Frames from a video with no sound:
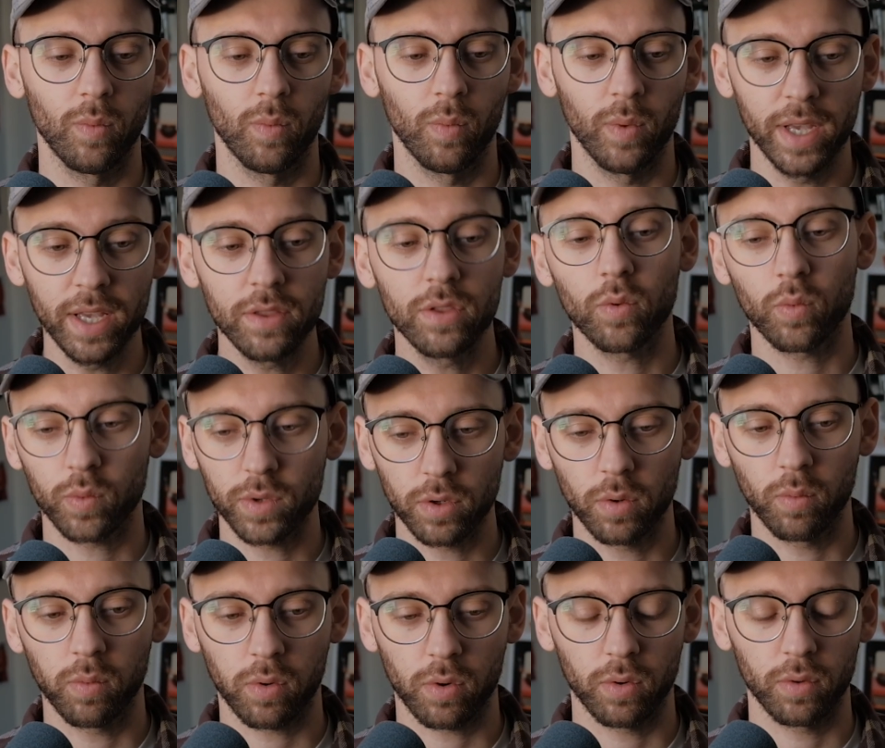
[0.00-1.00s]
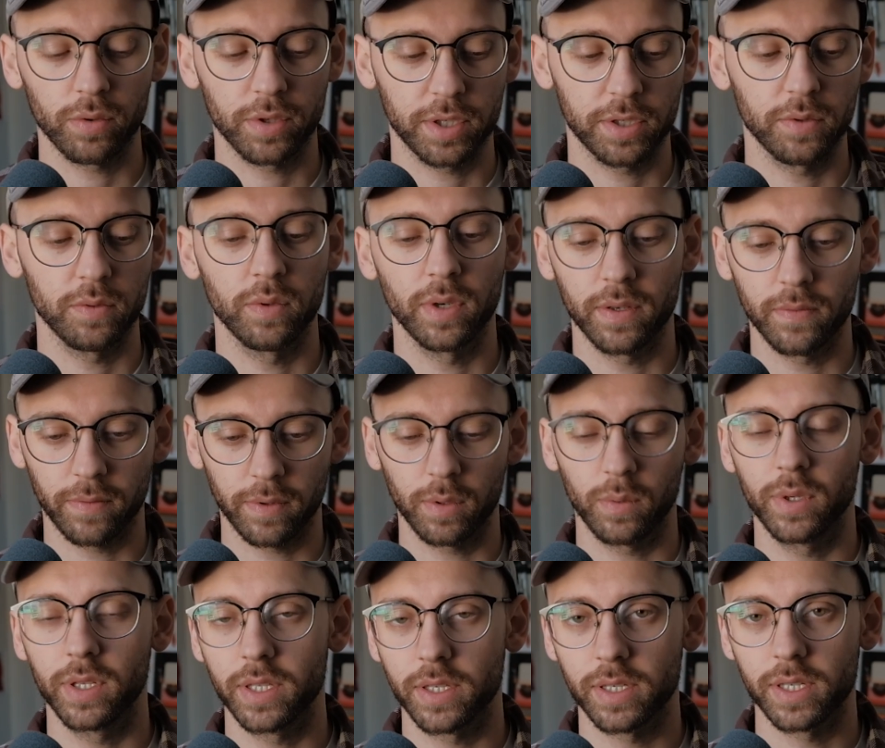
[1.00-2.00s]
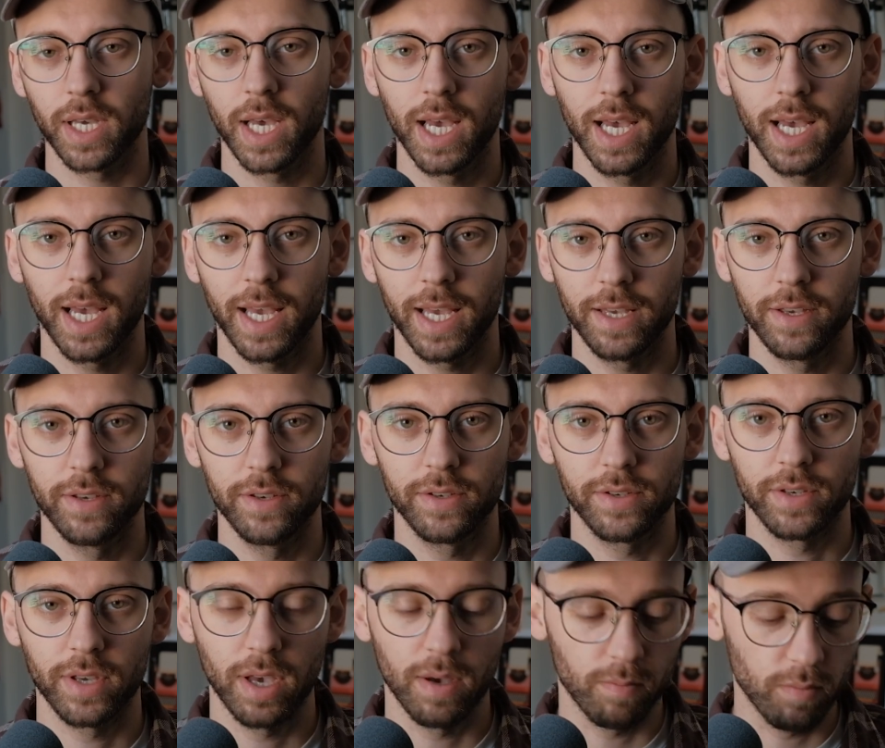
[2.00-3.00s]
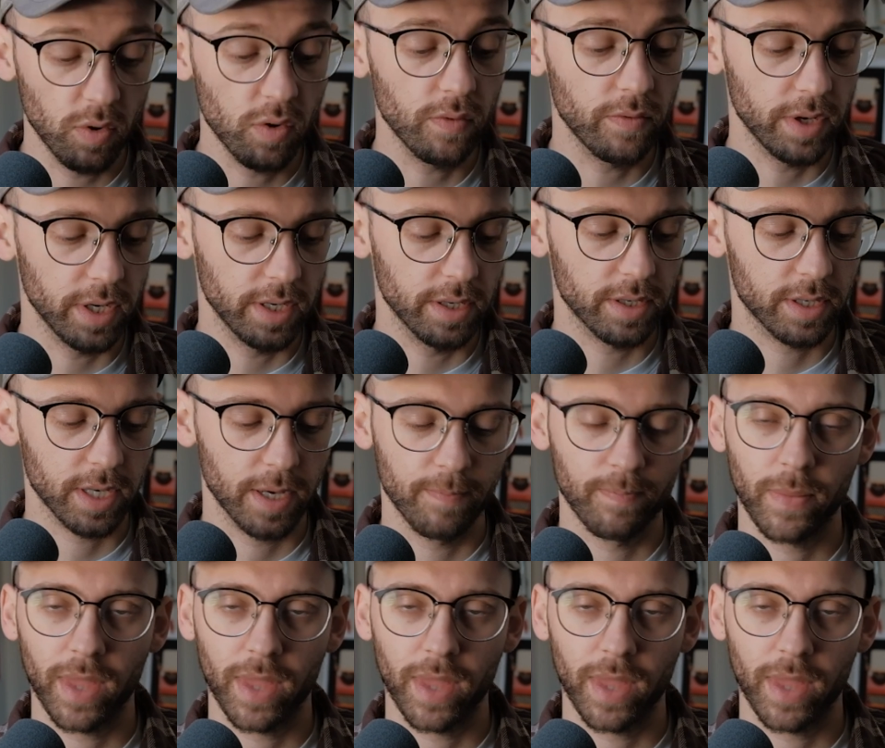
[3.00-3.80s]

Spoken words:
in the real world to influence his movies.